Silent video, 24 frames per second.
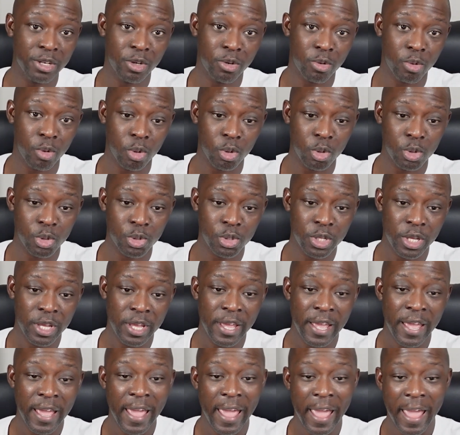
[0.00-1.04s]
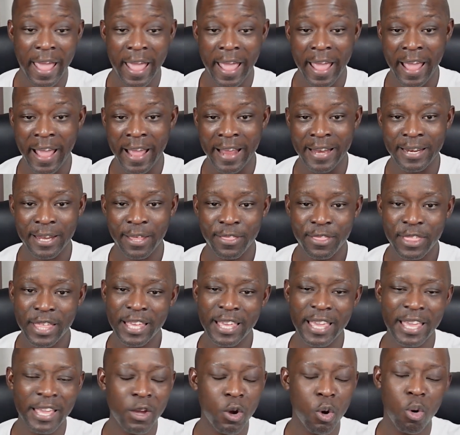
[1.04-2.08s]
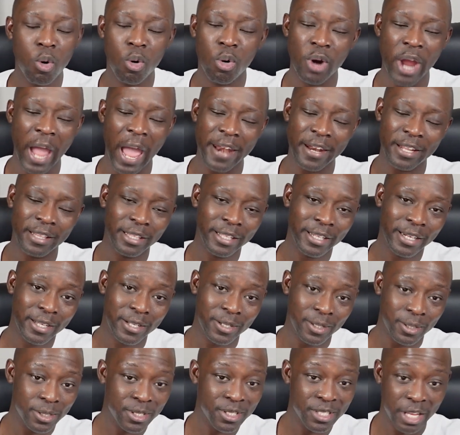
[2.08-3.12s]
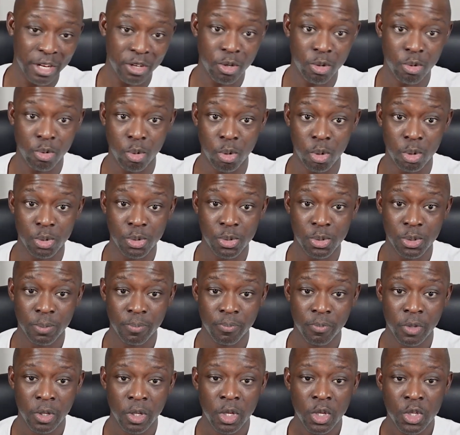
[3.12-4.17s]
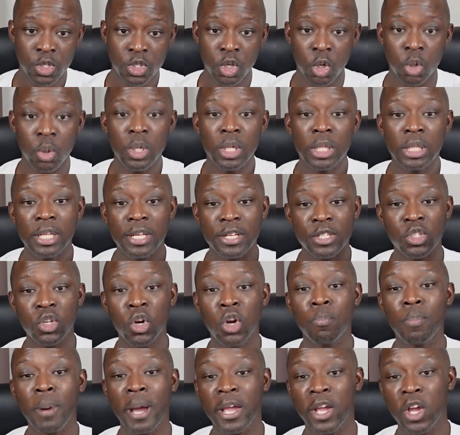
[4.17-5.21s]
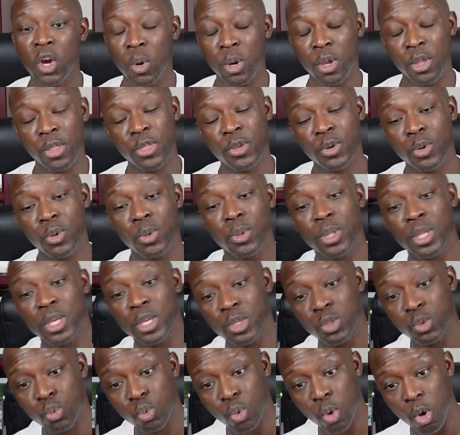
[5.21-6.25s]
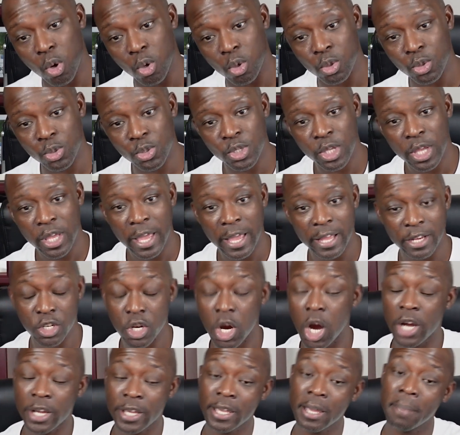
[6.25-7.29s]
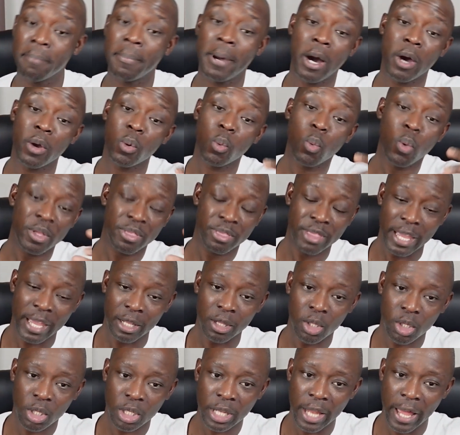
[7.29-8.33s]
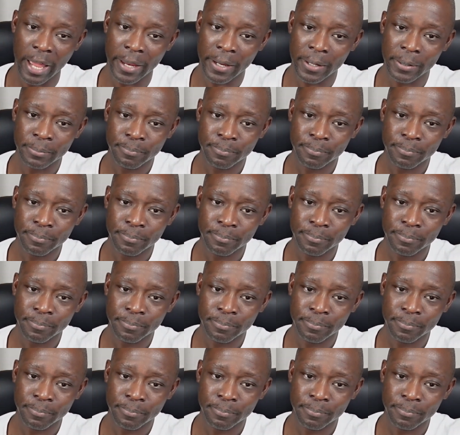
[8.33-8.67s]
roles, and thinking or analytical-centered roles. So let's start by going through these roles and talking about what they look like.